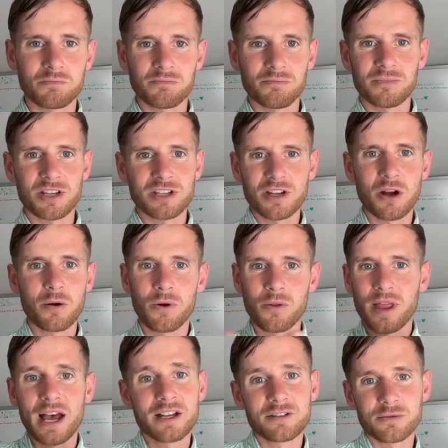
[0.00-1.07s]
there's no one
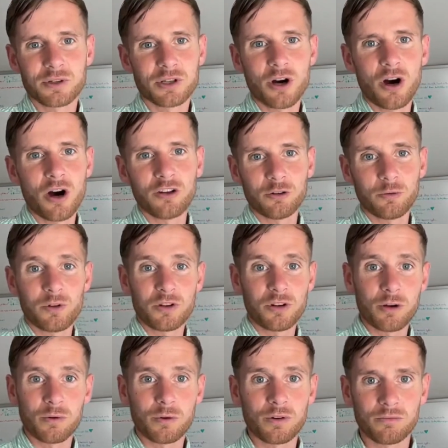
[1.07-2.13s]
there to record them and no
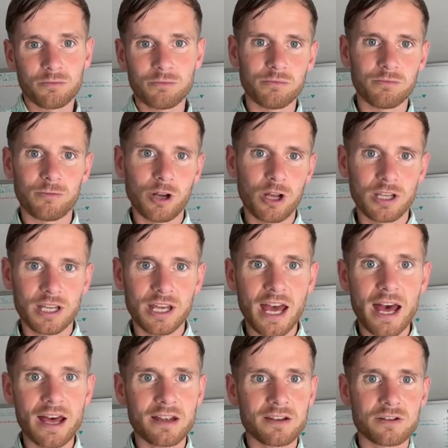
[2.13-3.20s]
one really
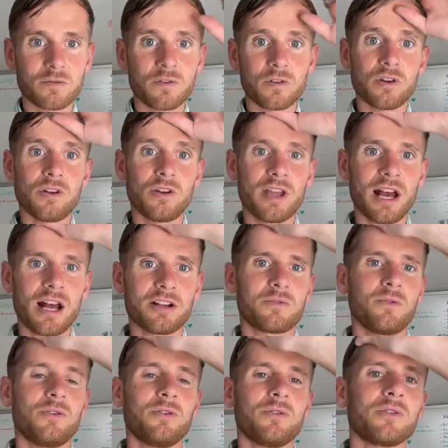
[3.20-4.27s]
cares other than the
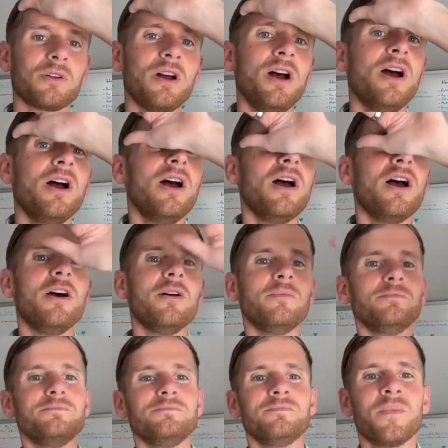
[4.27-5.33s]
actual
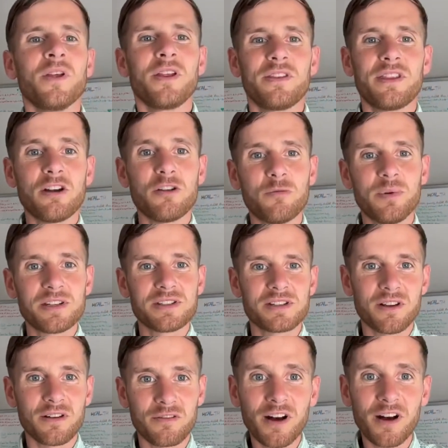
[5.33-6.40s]
therapists
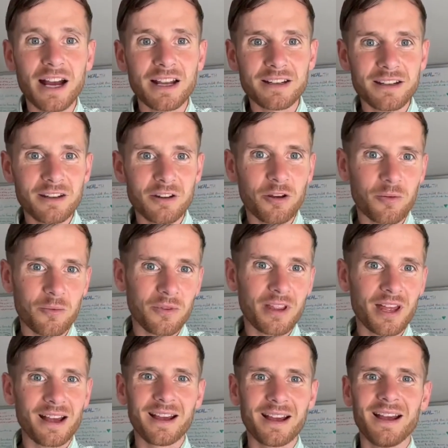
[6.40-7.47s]
that are finding them.
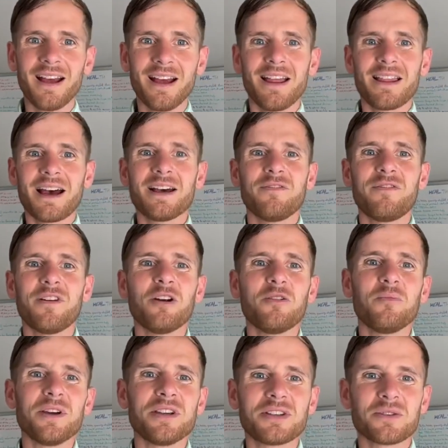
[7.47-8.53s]
I had a
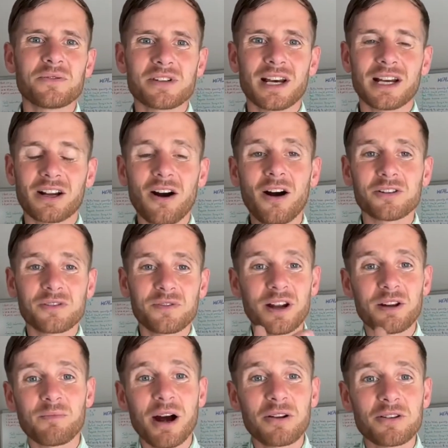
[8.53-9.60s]
therapist, she was like, oh, she found
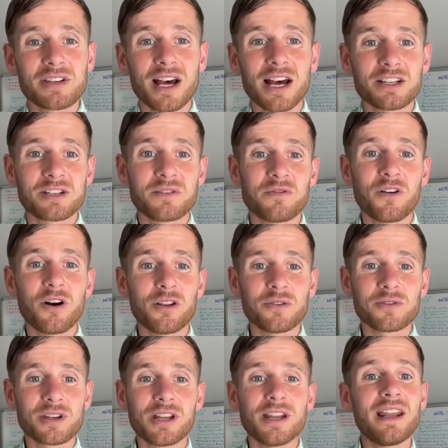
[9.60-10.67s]
a parasite. She thought there was
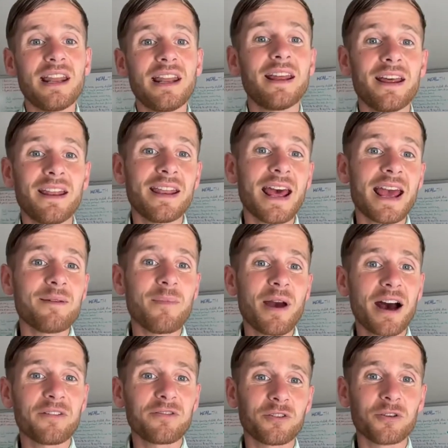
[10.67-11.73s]
going to name it
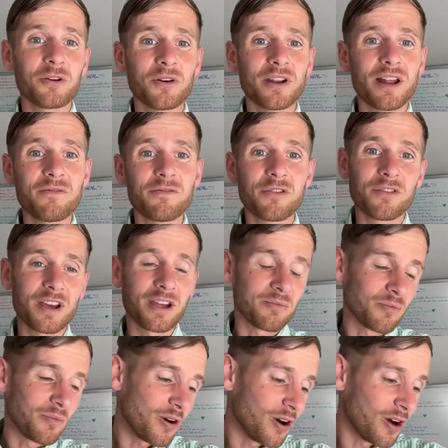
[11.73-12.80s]
after her and everything,
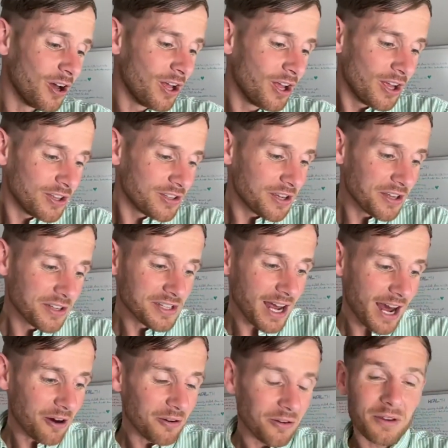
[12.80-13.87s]
but turns
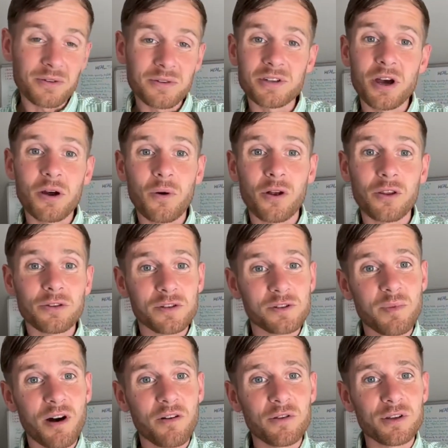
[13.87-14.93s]
out there was no one that was
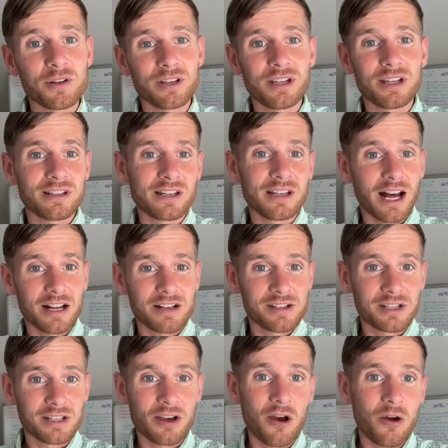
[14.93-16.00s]
bothered and it didn't actually
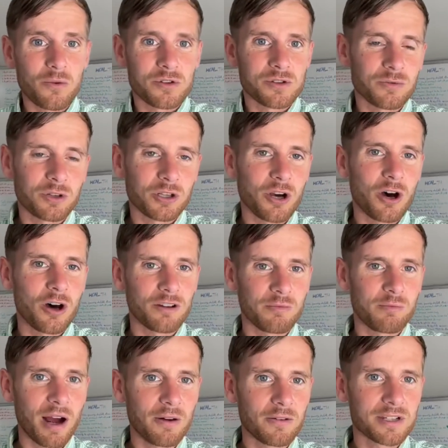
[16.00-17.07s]
go as a recorded
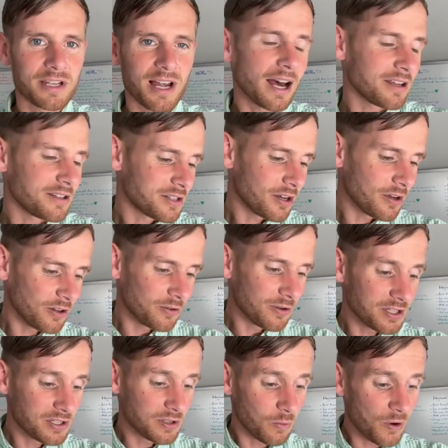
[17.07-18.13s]
parasite. So there
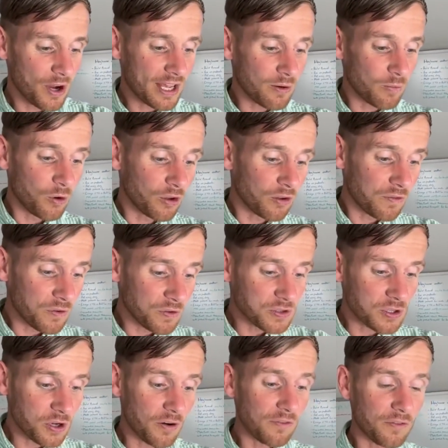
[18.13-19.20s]
is some weird and wonderful
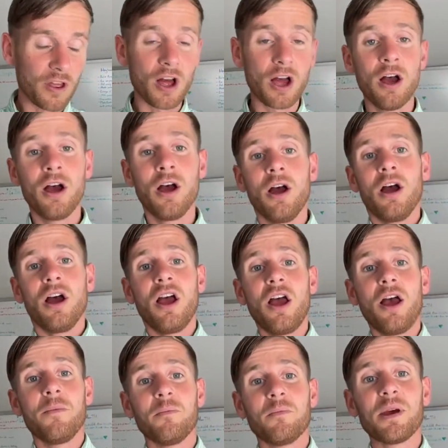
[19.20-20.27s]
stuff that
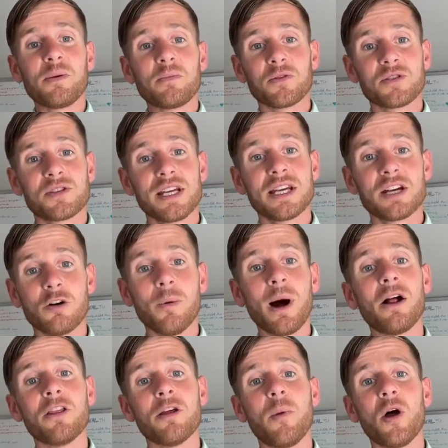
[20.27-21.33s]
people see come out of
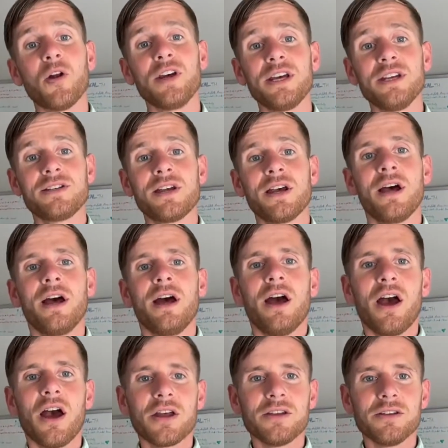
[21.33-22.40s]
their bodies
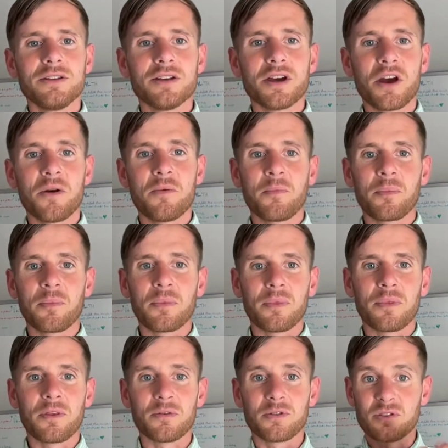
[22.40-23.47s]
and
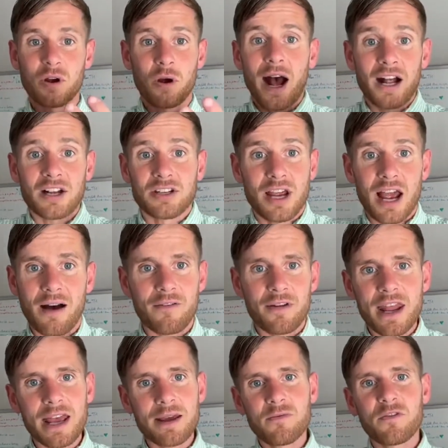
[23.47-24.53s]
they don't actually have a
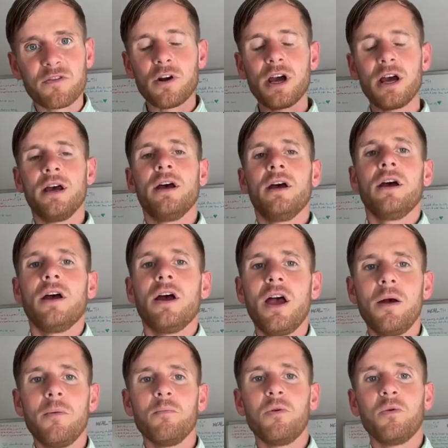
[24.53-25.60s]
name for it.
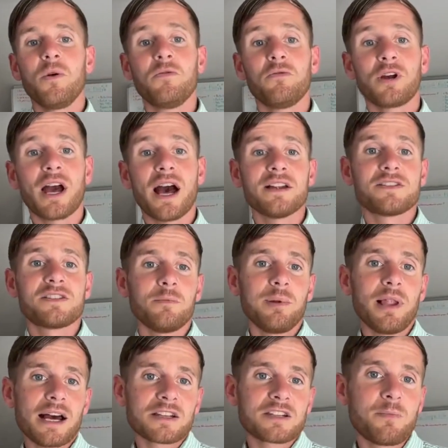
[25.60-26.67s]
But with regards to
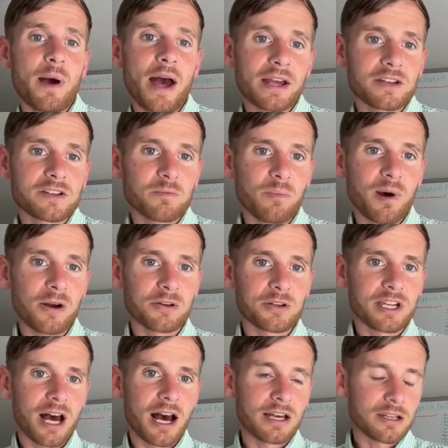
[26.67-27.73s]
black specks and
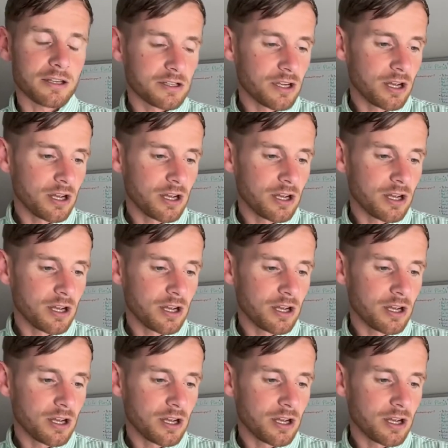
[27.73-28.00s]
parasites,